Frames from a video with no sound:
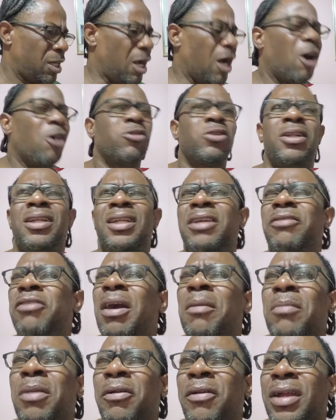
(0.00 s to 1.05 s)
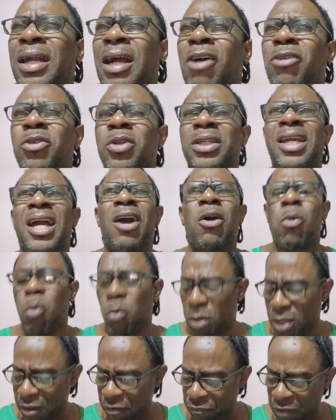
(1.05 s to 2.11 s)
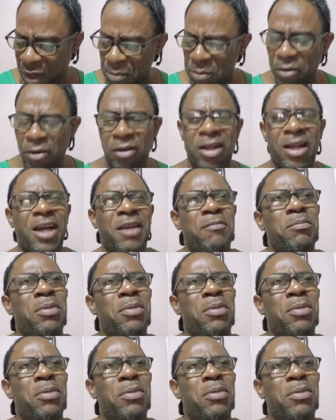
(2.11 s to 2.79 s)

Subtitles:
I want to live America, I want to can wave American